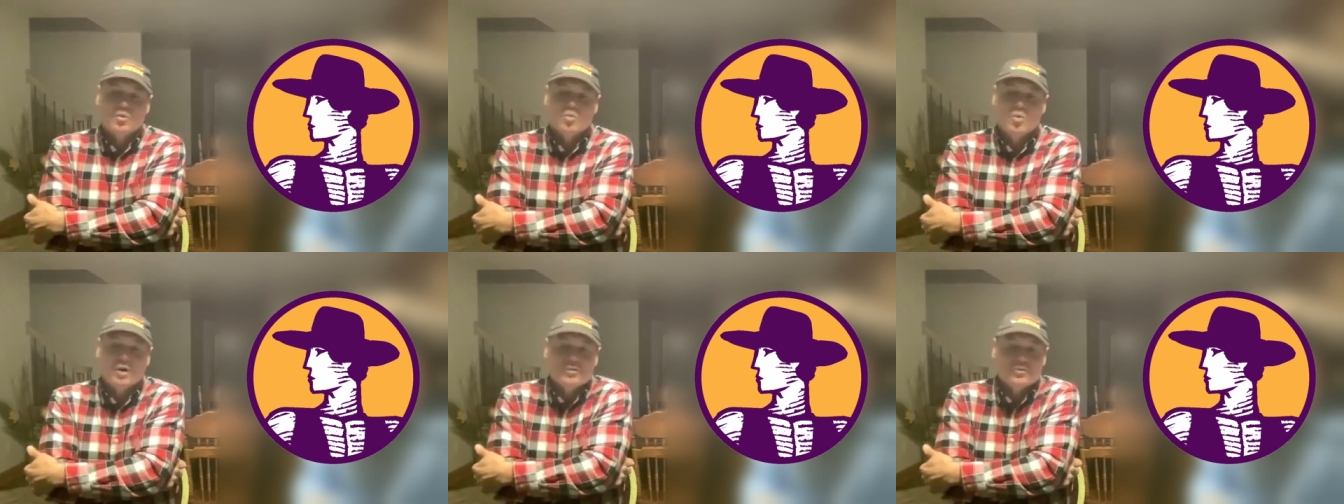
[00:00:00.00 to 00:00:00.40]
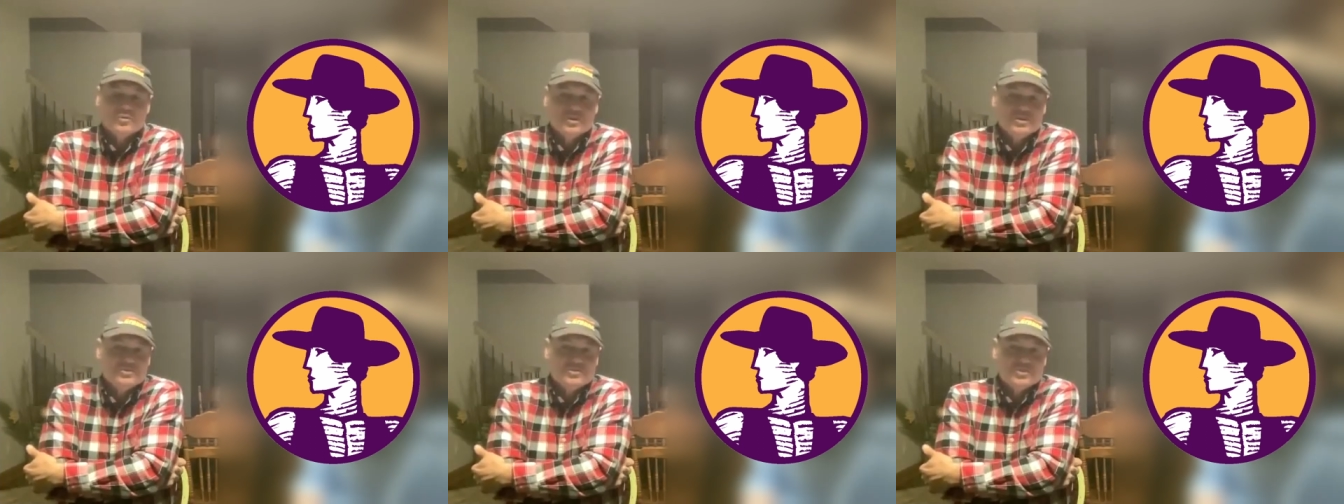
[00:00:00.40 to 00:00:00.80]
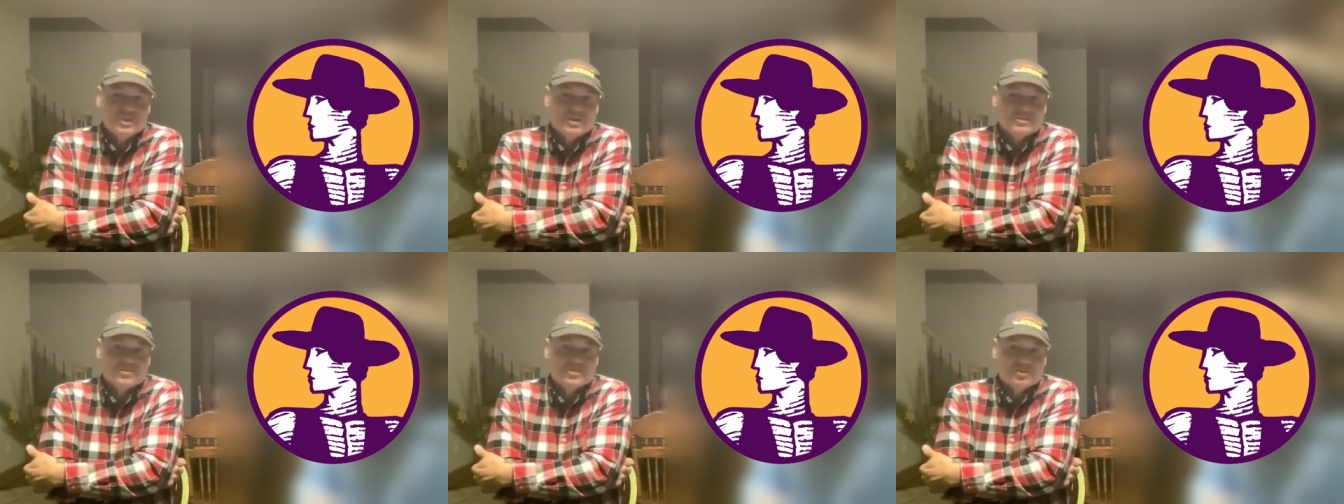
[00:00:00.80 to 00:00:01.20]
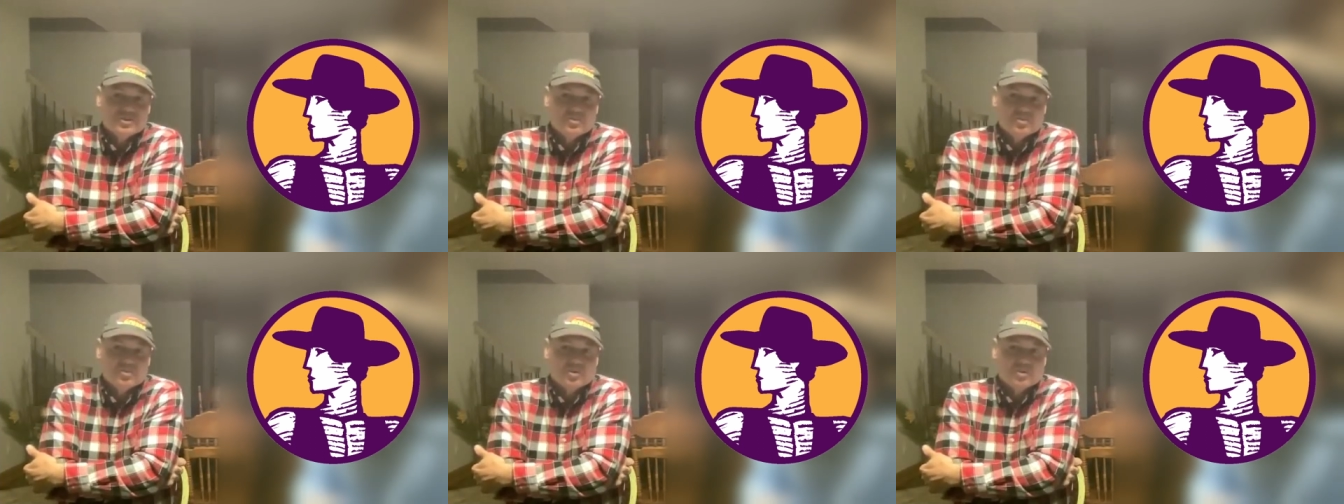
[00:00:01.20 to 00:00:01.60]
Whether these things
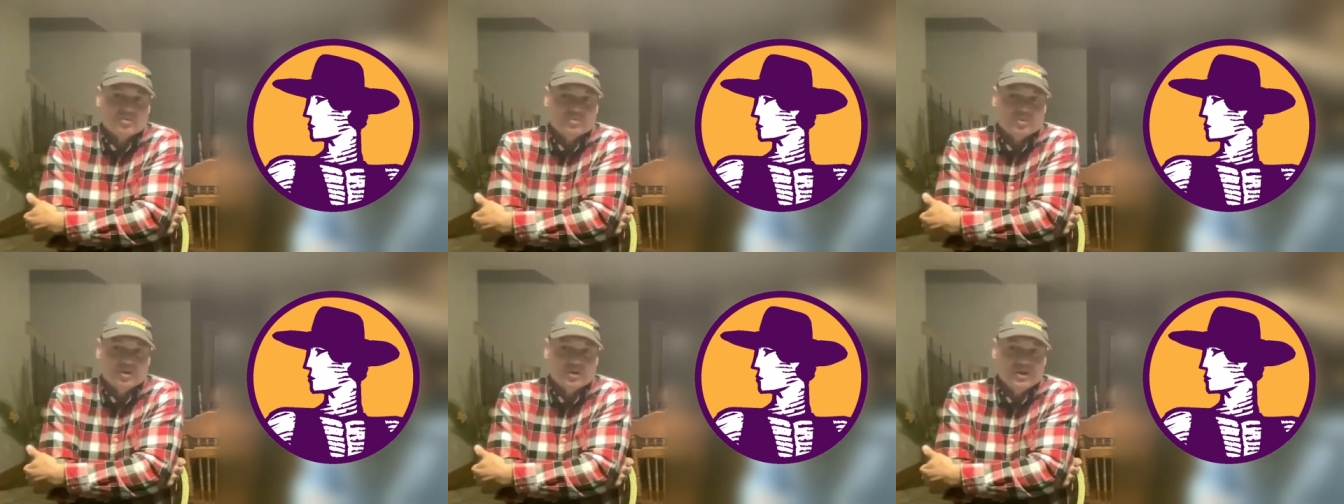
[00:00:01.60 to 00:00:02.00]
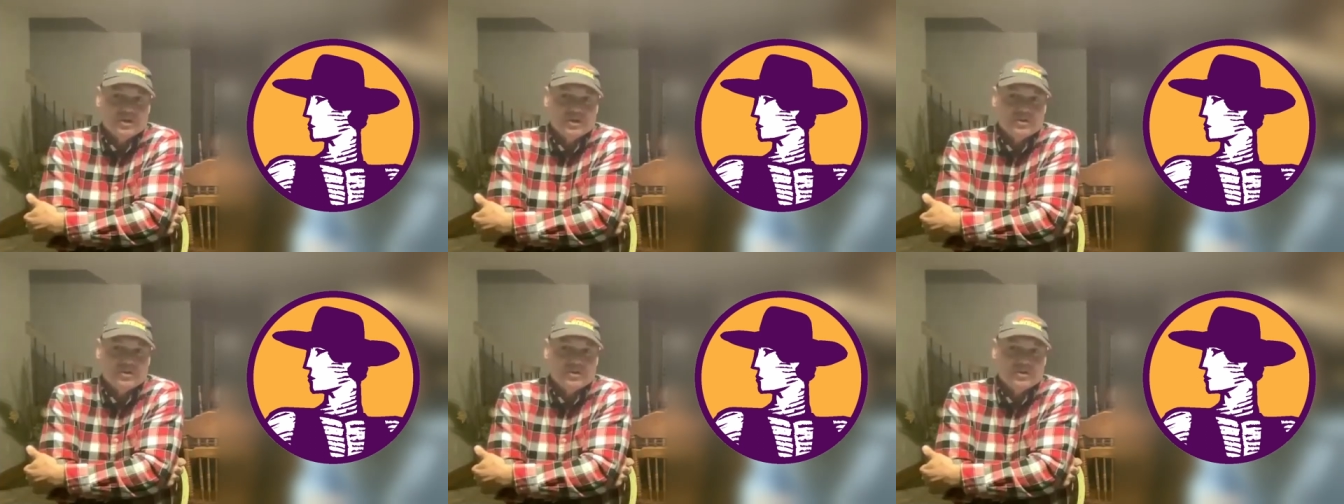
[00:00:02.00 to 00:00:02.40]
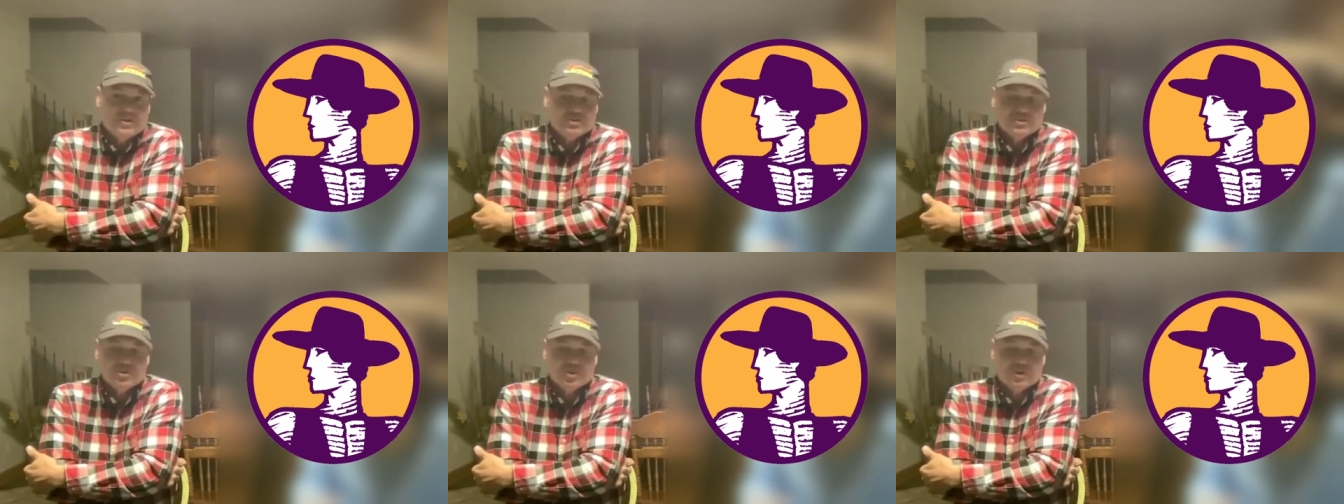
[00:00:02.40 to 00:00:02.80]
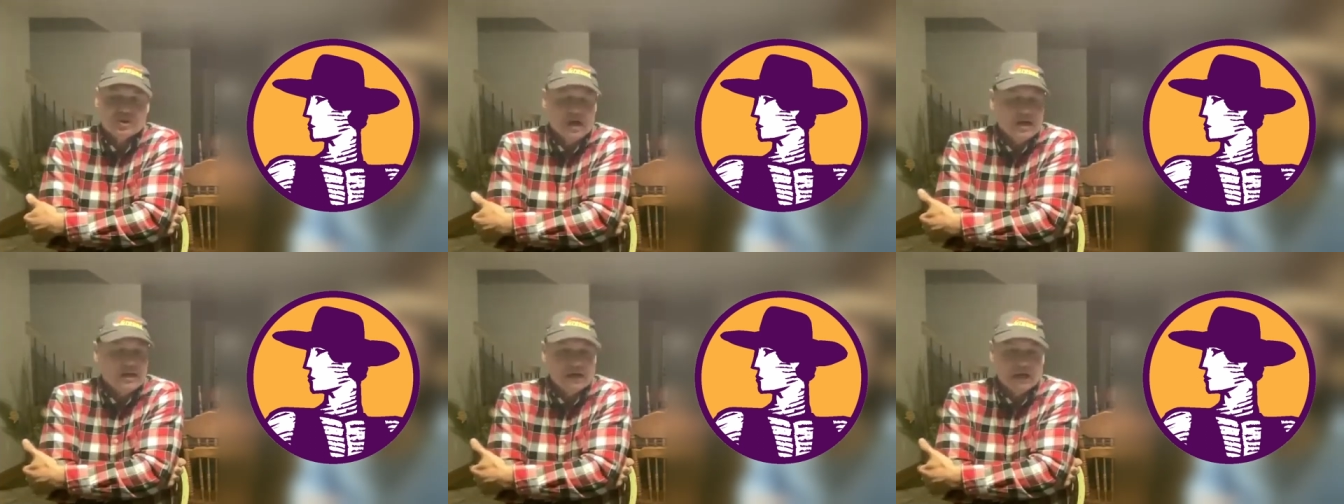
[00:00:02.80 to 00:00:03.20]
that we're hearing are true or